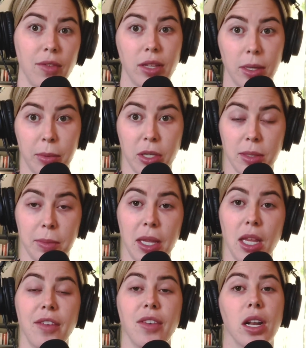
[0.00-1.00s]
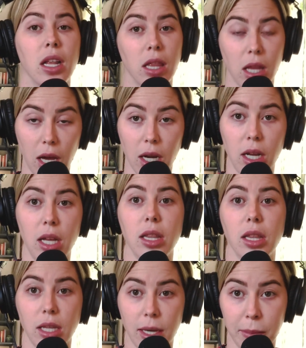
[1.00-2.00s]
of Libras in my life and a lot of
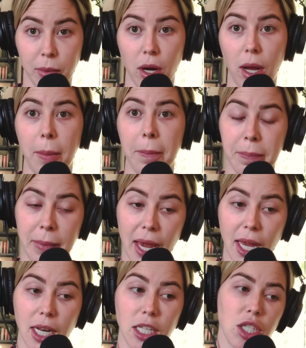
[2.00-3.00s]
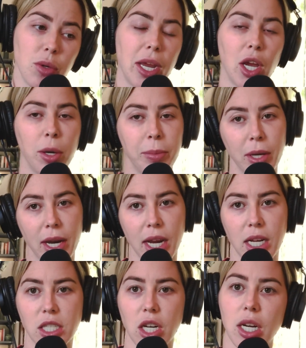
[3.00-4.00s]
Libra men. So I hope you
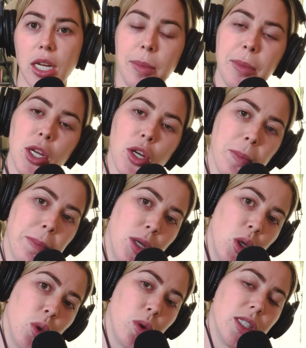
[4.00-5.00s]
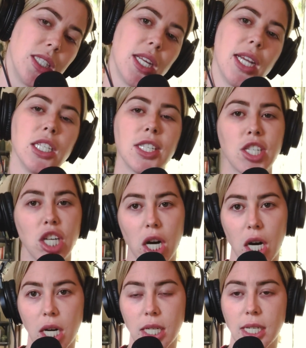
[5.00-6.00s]
guys are keeping your moons and
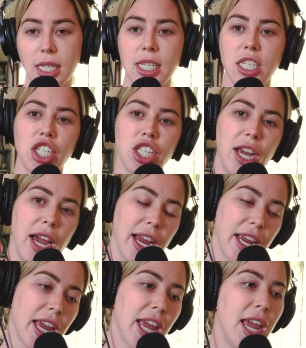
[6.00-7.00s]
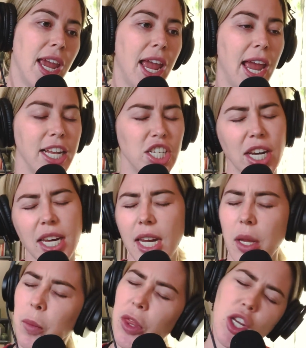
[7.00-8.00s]
stars in check and
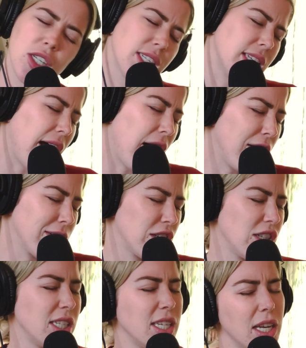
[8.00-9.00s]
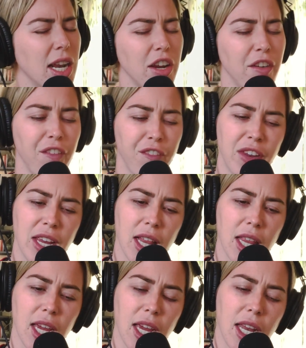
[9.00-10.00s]
checking in with yourselves, just seeing how you're
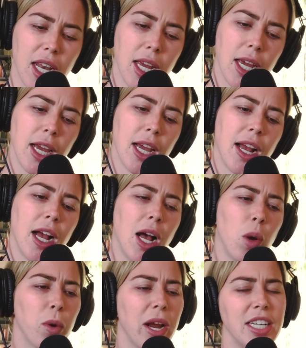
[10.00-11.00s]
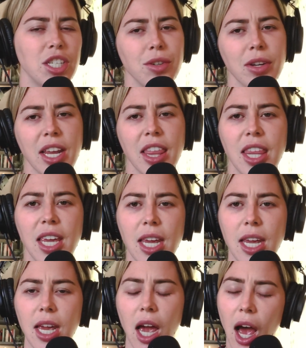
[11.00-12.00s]
feeling. We're entering
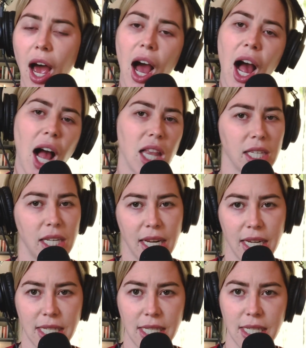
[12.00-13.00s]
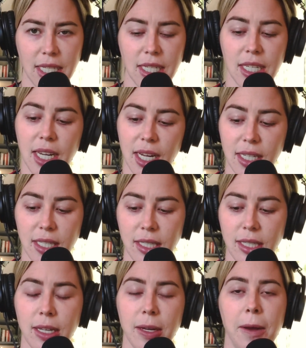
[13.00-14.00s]
the holiday season.
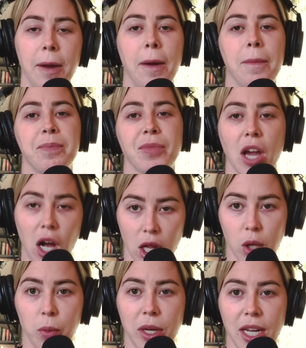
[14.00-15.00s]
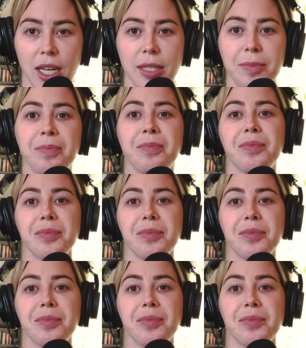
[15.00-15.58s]
Yes, Halloween